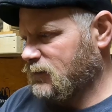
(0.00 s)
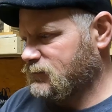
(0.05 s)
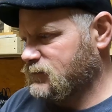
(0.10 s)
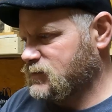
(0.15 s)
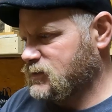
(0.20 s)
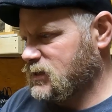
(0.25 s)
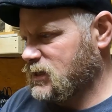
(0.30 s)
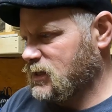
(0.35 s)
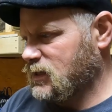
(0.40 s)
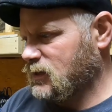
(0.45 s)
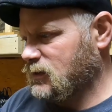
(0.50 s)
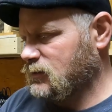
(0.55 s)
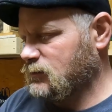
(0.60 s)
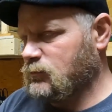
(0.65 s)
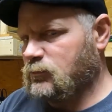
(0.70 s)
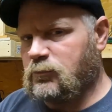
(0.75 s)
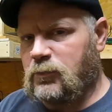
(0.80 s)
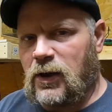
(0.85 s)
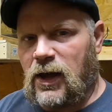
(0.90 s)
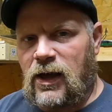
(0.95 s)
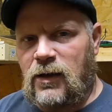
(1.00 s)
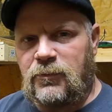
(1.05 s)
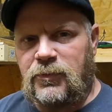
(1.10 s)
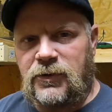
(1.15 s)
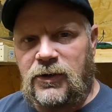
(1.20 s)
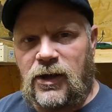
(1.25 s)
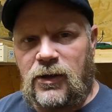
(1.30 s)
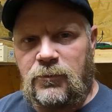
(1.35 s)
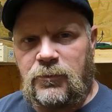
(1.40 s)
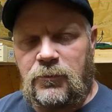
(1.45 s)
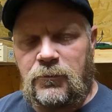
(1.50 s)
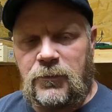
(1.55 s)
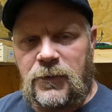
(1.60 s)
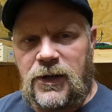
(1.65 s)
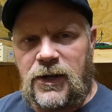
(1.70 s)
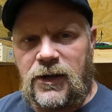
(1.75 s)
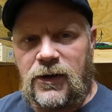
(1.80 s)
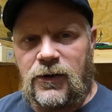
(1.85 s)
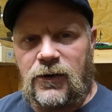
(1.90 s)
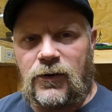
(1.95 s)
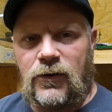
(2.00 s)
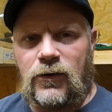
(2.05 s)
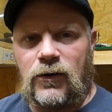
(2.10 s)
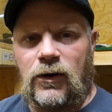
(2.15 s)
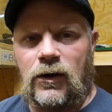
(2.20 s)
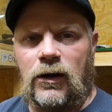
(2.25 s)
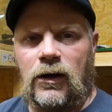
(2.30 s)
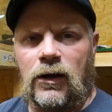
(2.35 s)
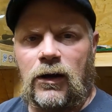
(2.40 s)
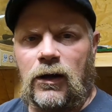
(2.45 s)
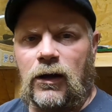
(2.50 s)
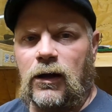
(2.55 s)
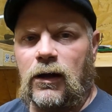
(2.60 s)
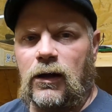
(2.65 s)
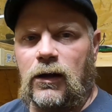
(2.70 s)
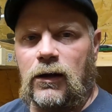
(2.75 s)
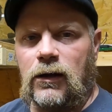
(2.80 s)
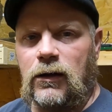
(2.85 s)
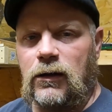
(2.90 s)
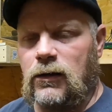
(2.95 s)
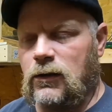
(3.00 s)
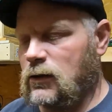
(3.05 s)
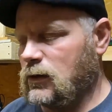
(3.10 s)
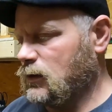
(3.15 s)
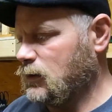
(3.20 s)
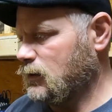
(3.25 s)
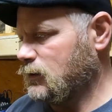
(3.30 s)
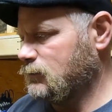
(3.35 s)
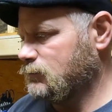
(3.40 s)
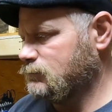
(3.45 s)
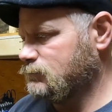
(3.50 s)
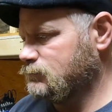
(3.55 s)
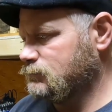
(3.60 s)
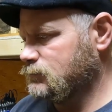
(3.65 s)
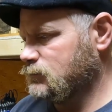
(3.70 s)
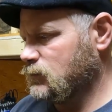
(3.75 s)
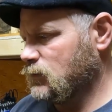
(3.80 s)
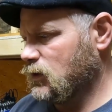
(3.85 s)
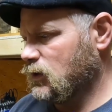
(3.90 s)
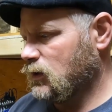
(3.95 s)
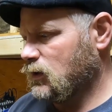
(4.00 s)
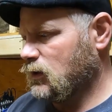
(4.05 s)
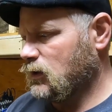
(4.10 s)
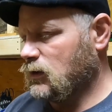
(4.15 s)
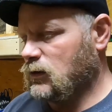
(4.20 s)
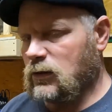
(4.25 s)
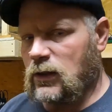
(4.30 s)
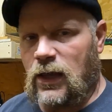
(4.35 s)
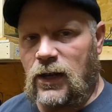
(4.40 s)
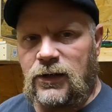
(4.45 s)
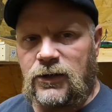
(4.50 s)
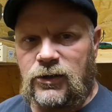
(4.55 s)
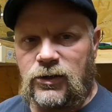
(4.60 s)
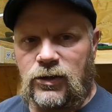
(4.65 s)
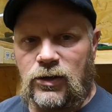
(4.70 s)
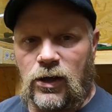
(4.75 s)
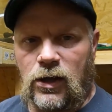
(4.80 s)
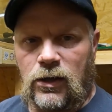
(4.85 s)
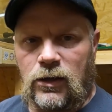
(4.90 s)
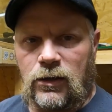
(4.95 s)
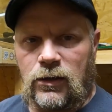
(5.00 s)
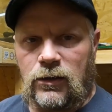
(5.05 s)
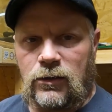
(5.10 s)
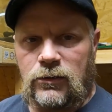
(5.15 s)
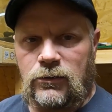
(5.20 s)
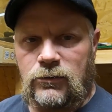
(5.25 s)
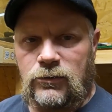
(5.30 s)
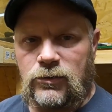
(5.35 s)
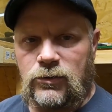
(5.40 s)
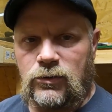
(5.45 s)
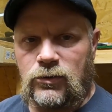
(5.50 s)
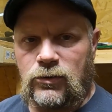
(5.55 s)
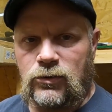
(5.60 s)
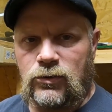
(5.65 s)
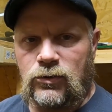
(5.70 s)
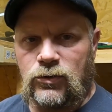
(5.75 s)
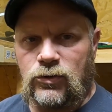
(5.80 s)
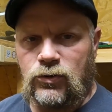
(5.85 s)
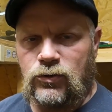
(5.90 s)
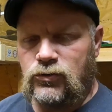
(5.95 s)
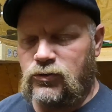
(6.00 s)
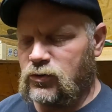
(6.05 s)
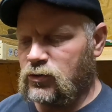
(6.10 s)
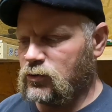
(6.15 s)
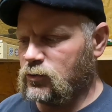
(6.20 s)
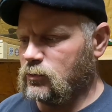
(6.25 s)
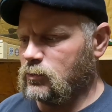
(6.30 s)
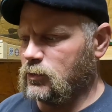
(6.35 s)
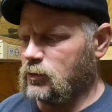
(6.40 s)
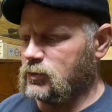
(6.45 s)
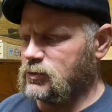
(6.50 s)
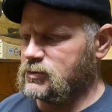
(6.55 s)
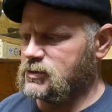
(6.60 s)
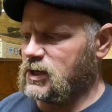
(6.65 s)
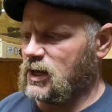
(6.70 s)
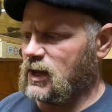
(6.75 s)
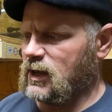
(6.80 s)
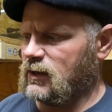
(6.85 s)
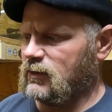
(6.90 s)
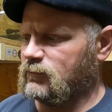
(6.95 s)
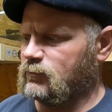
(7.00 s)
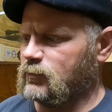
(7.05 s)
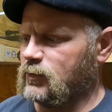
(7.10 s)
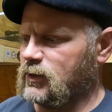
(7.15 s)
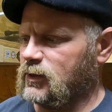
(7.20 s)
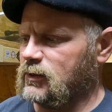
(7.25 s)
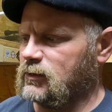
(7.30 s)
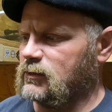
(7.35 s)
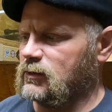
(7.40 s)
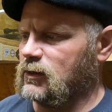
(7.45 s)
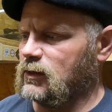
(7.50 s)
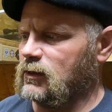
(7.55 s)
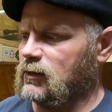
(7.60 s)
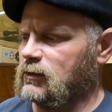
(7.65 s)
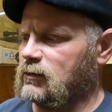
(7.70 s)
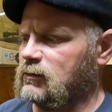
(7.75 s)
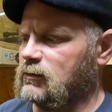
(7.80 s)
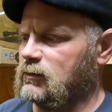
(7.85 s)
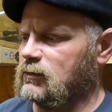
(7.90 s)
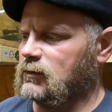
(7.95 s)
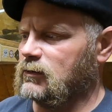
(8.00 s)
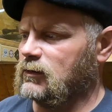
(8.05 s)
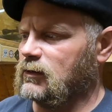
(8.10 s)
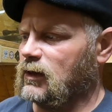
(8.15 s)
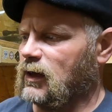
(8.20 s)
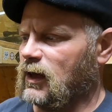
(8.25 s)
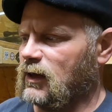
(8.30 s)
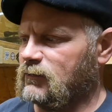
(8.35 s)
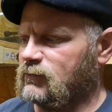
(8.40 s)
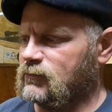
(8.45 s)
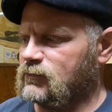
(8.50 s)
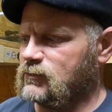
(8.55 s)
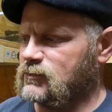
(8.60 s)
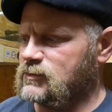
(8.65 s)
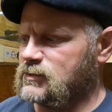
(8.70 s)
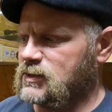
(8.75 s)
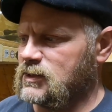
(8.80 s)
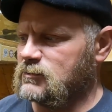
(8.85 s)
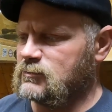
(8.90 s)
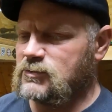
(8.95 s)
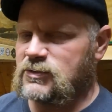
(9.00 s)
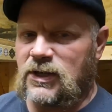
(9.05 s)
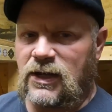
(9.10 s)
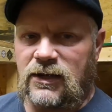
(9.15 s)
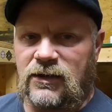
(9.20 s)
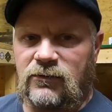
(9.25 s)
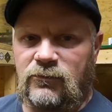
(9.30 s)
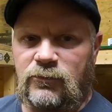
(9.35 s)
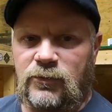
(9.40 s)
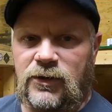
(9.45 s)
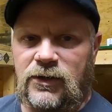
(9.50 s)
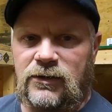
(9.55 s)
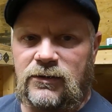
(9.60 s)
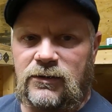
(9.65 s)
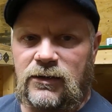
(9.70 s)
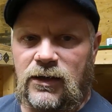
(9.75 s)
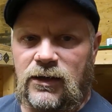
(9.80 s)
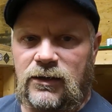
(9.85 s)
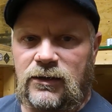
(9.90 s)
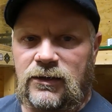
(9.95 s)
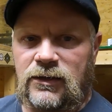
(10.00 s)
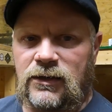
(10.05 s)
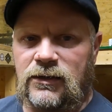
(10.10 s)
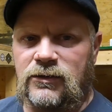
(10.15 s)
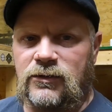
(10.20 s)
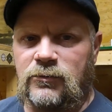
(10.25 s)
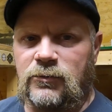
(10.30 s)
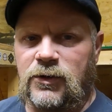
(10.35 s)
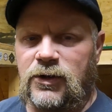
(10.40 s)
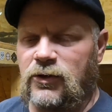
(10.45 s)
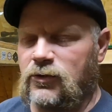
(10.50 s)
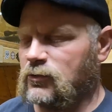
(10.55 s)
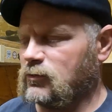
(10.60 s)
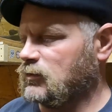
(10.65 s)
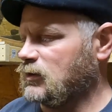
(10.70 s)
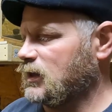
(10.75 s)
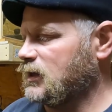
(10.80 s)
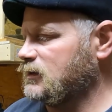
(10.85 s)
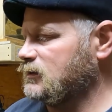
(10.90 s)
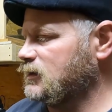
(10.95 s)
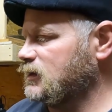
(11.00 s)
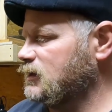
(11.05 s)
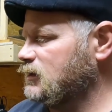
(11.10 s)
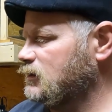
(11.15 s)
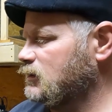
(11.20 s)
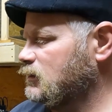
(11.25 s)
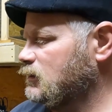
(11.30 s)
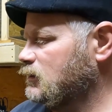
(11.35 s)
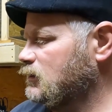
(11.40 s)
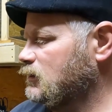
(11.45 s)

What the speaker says: have seen popping up here. A lot of YouTubers have been, seems like have been getting them here lately.